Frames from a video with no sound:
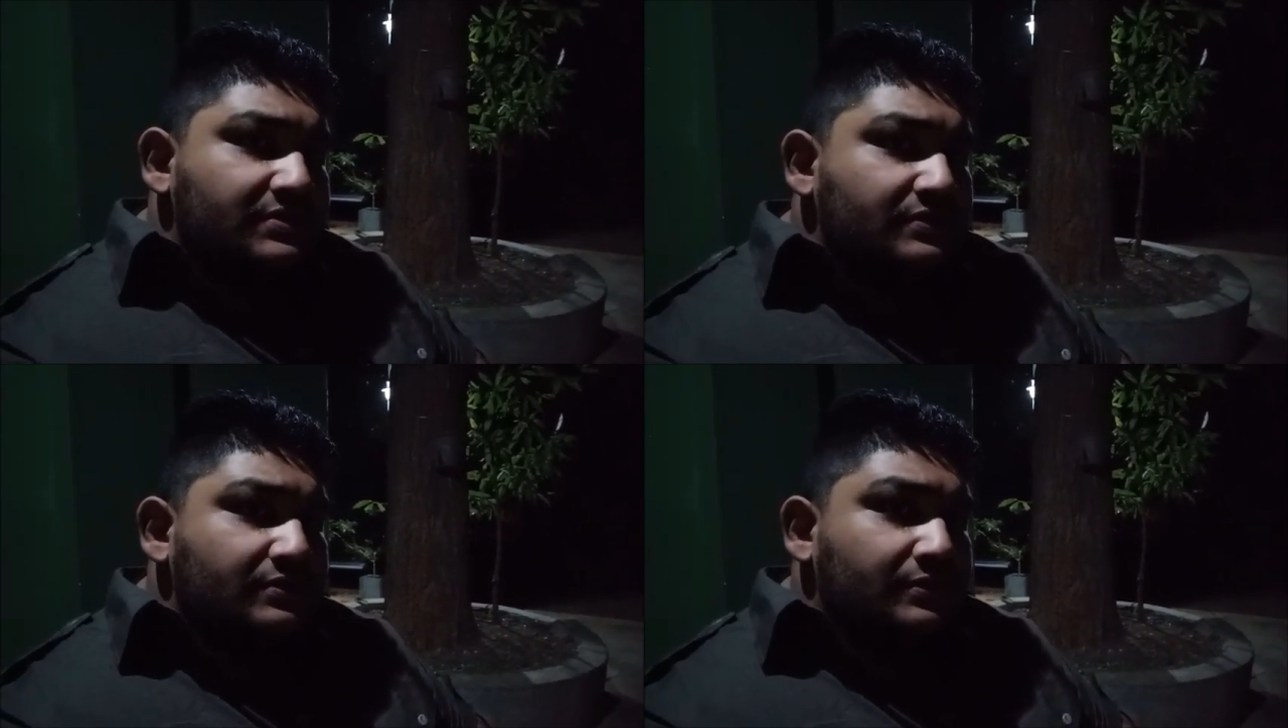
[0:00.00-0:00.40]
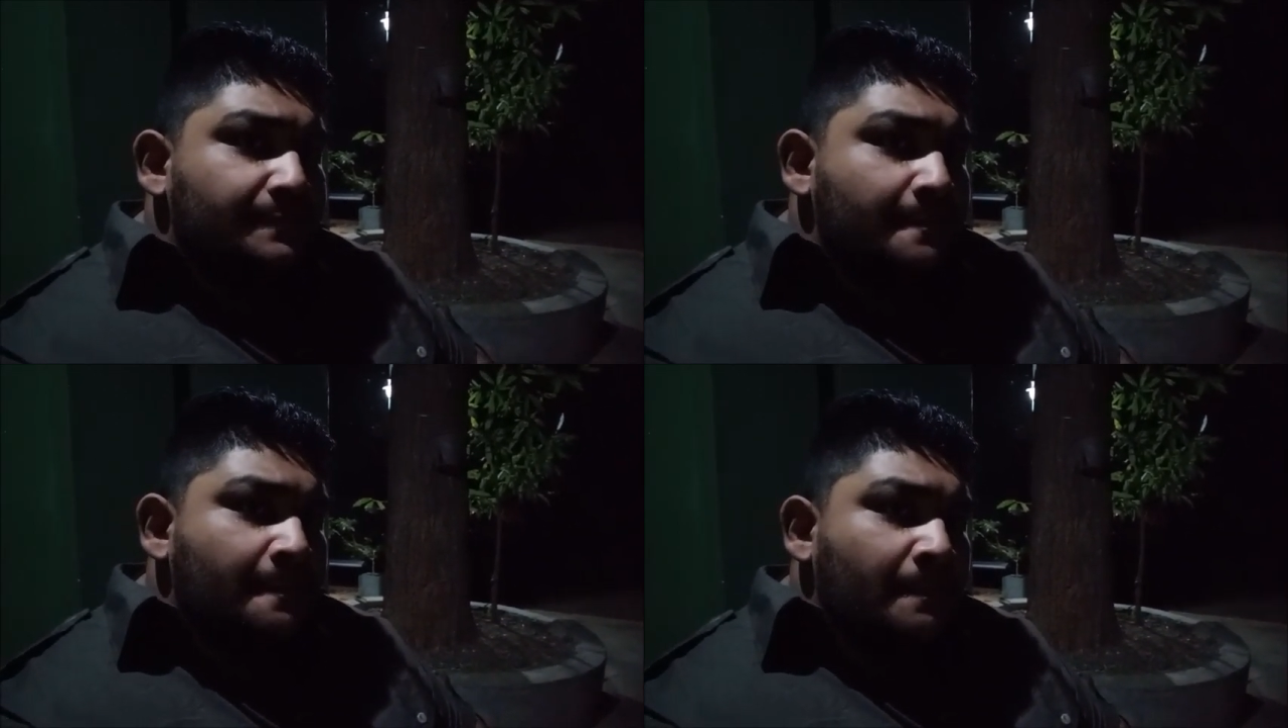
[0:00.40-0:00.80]
So
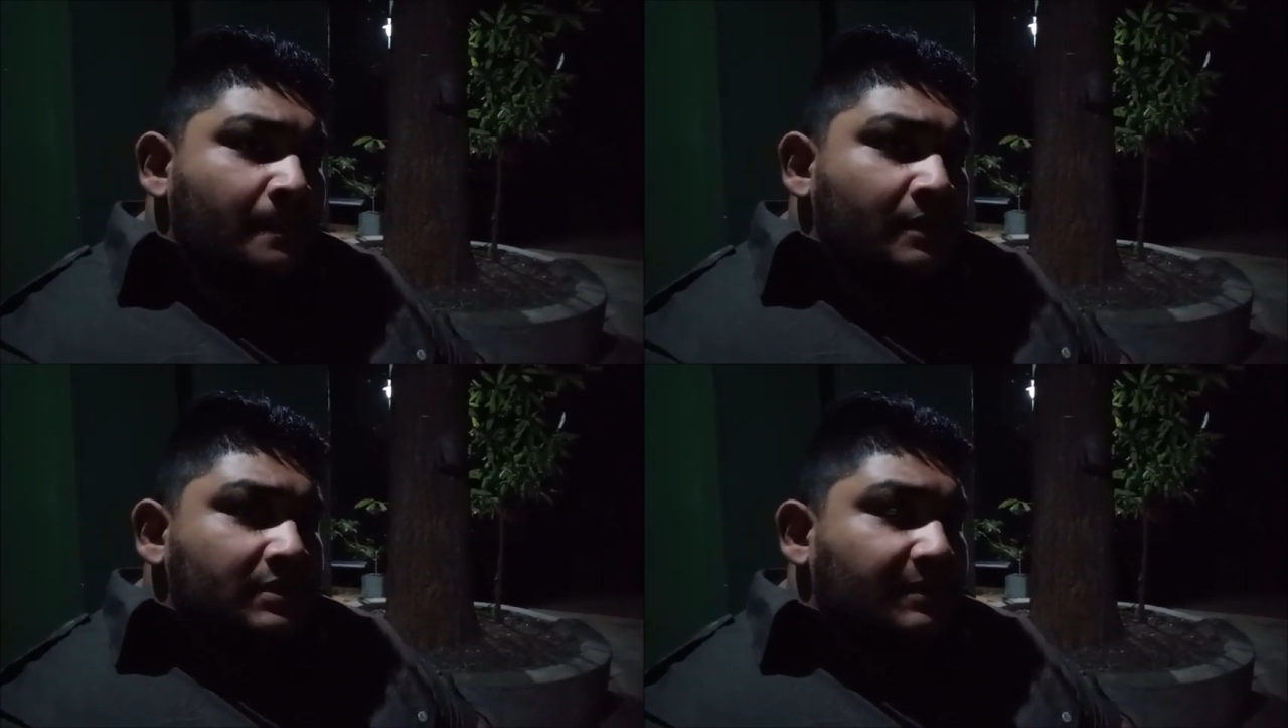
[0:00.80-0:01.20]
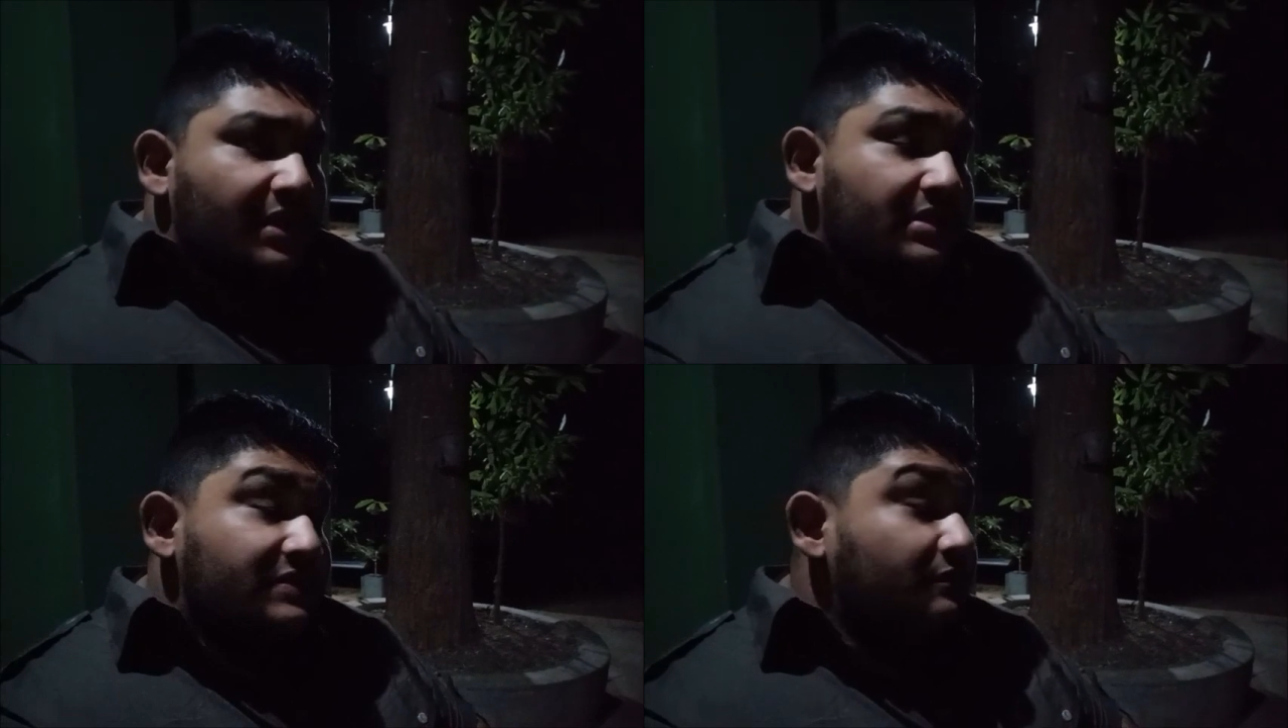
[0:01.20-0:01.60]

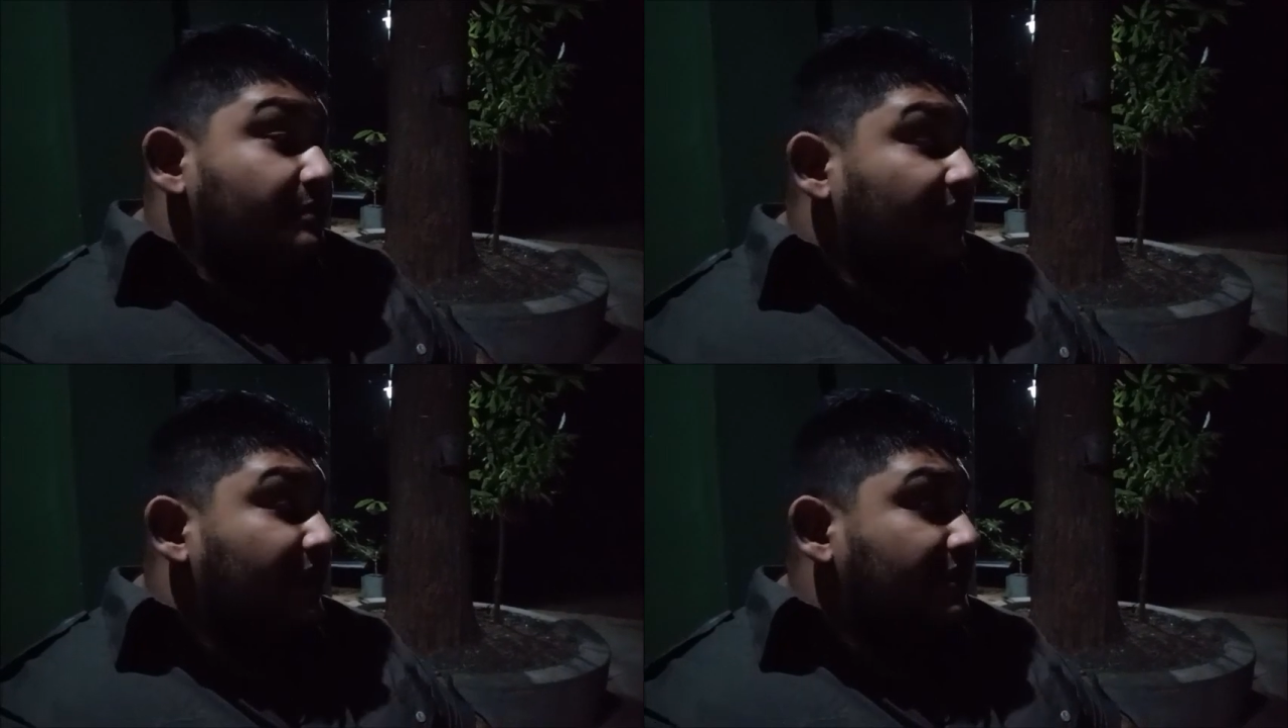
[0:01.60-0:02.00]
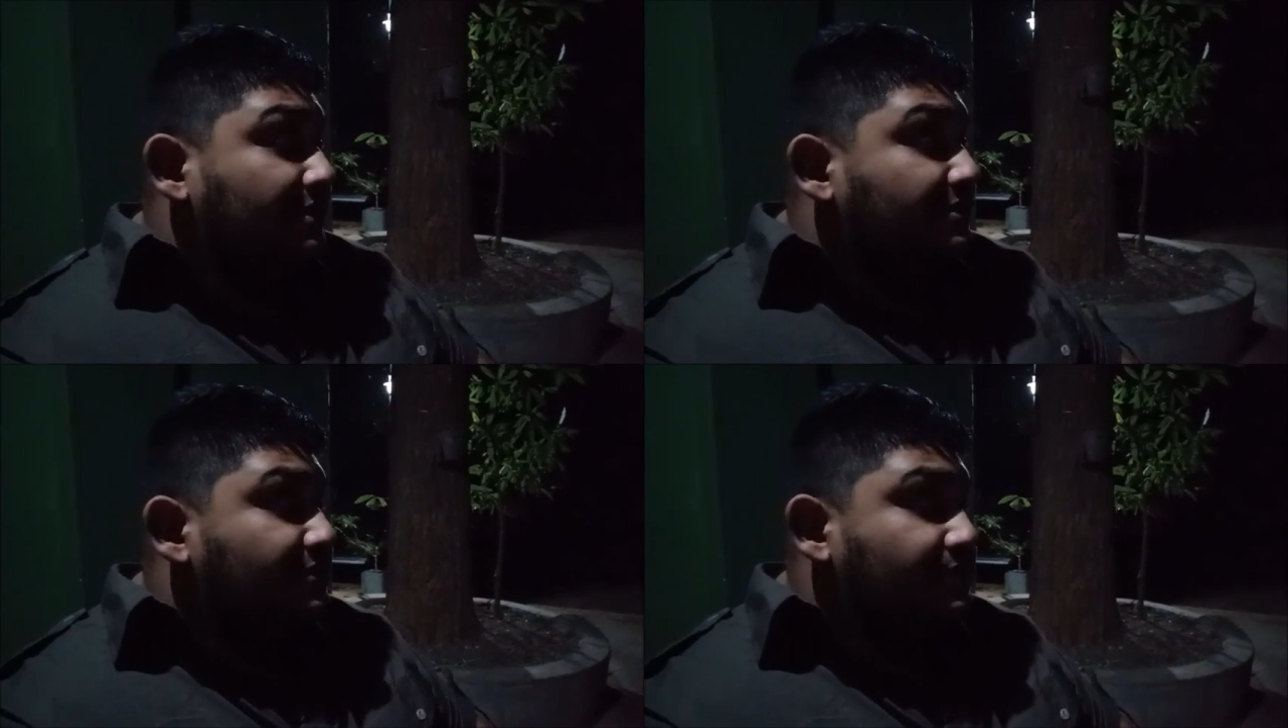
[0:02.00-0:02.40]
plan is we'll be
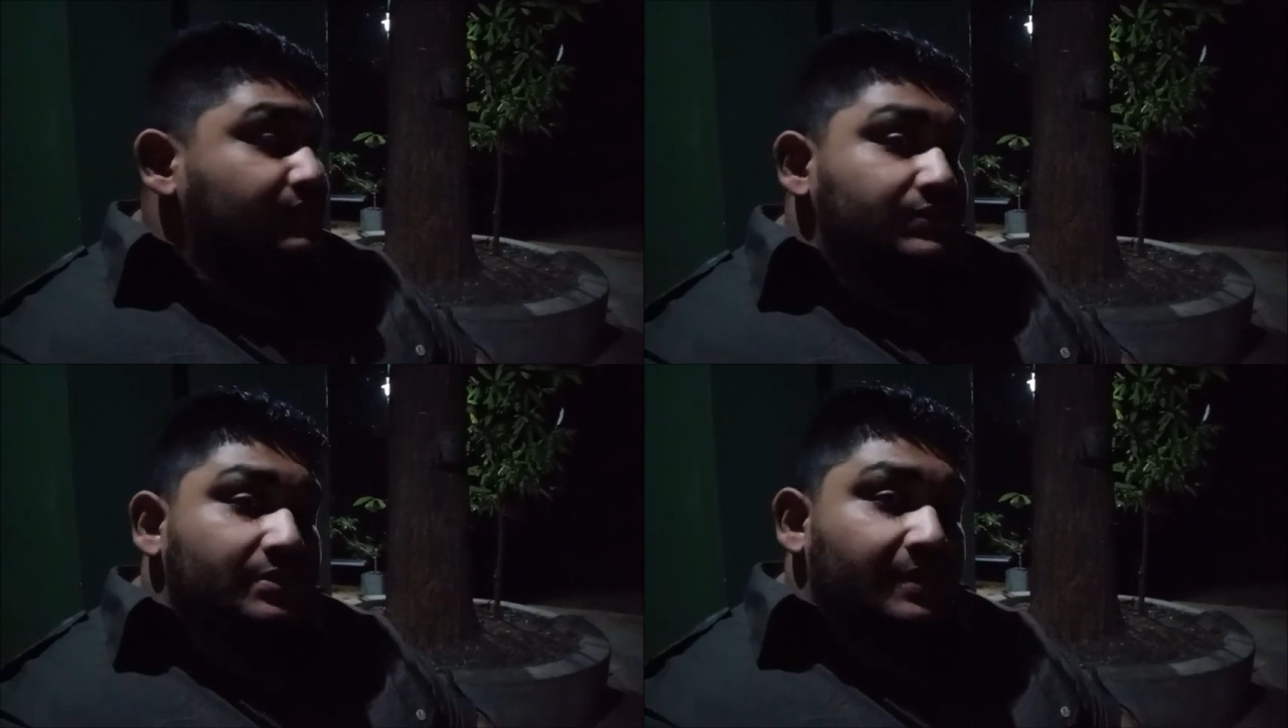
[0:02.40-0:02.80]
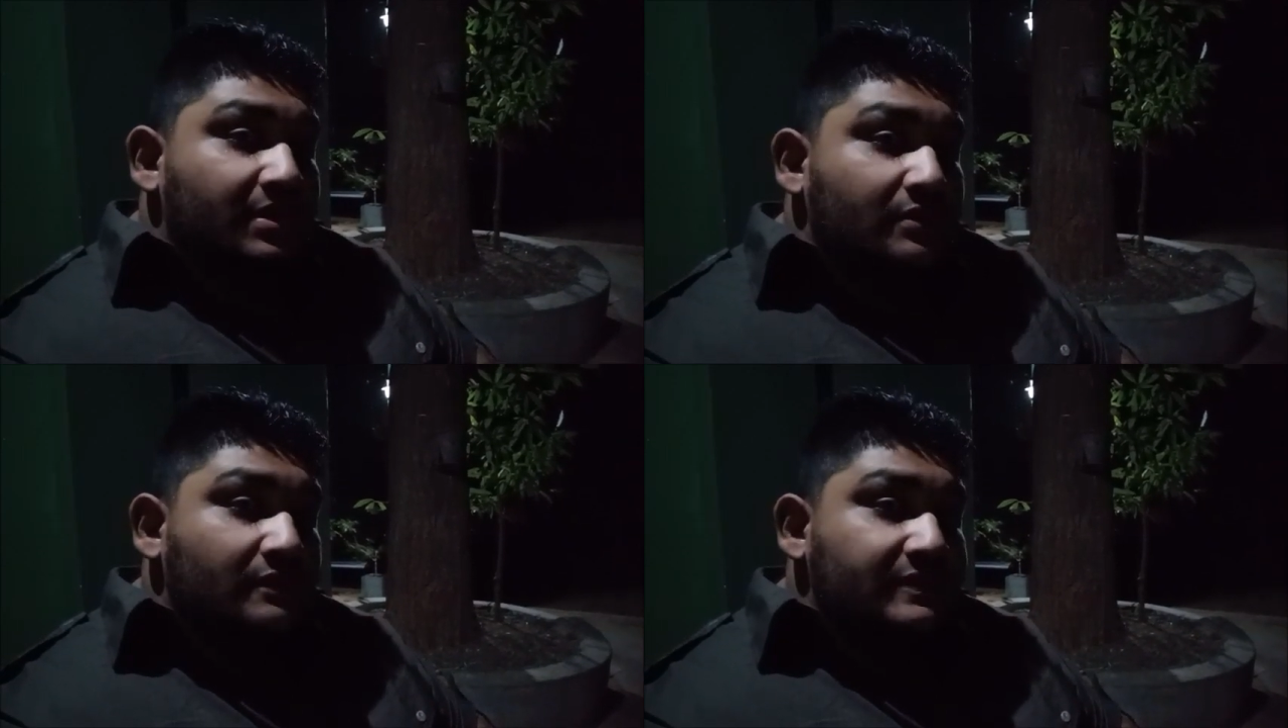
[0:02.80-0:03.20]
heading to the
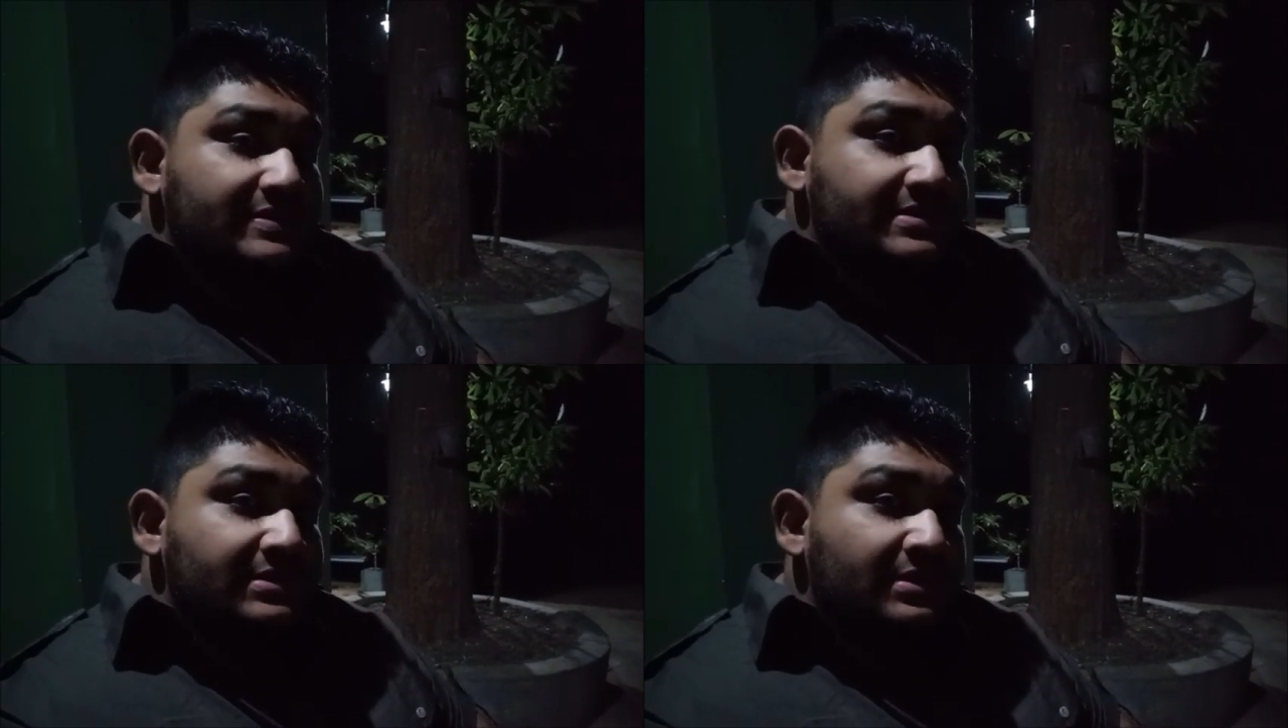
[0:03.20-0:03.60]
park office